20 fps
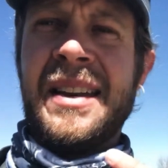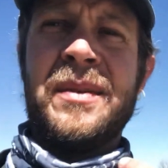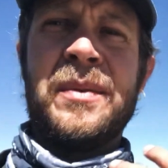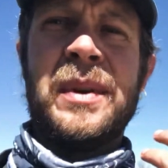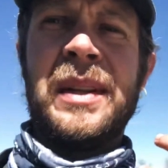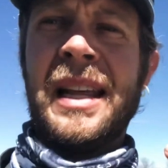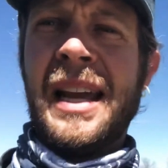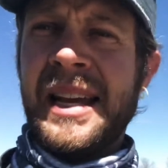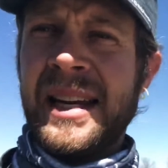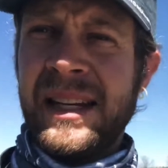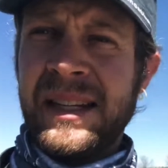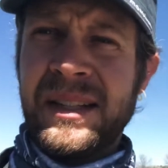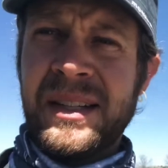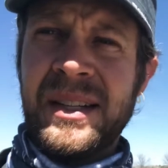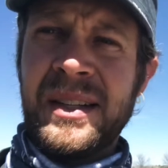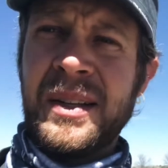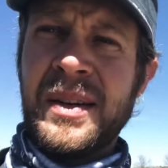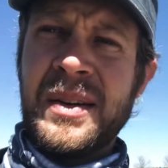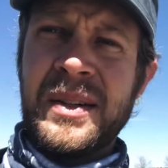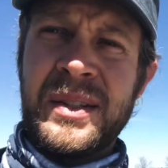relating
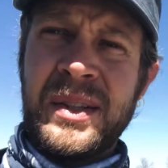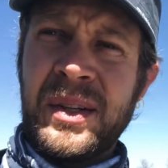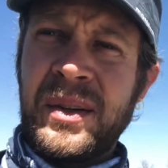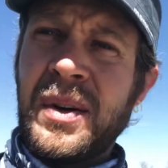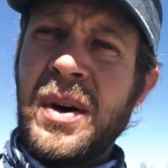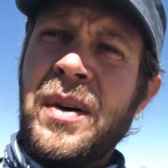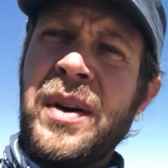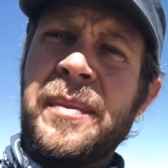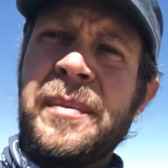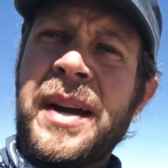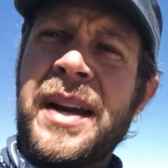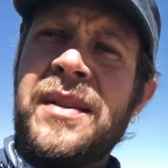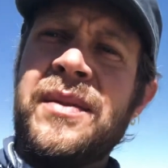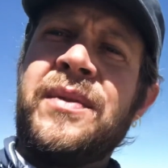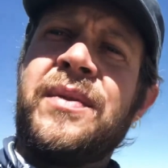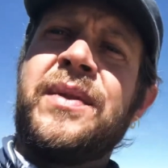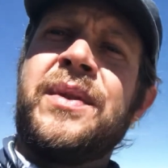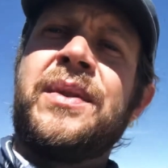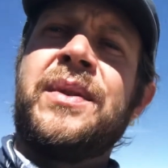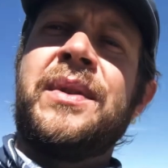to growing my own
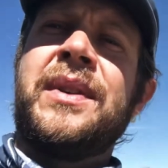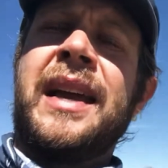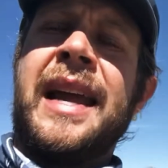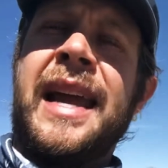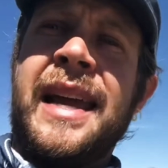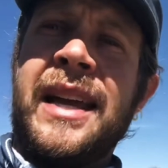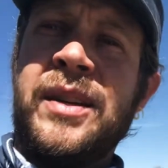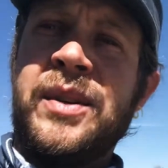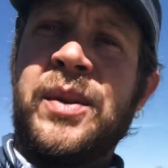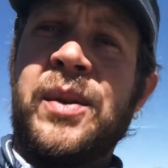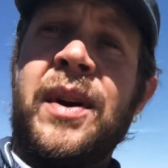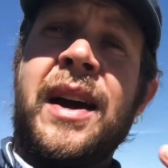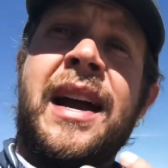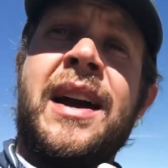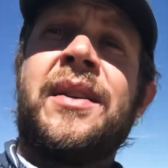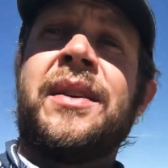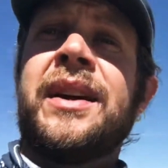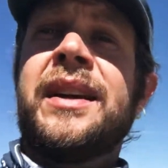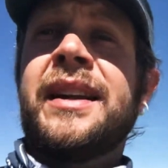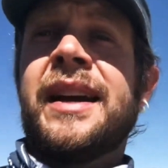food, and or how
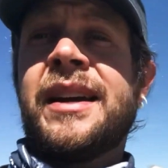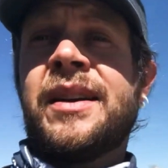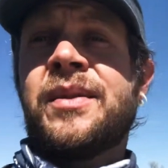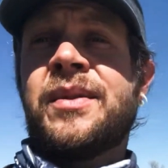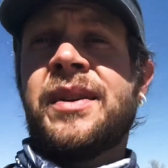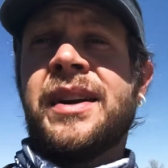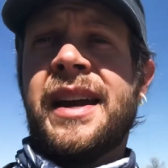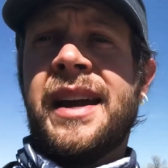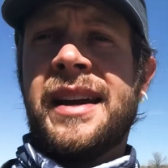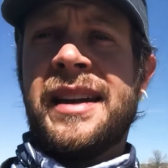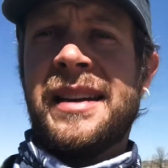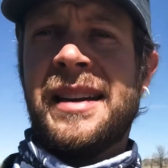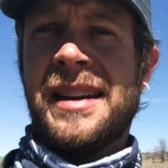can I create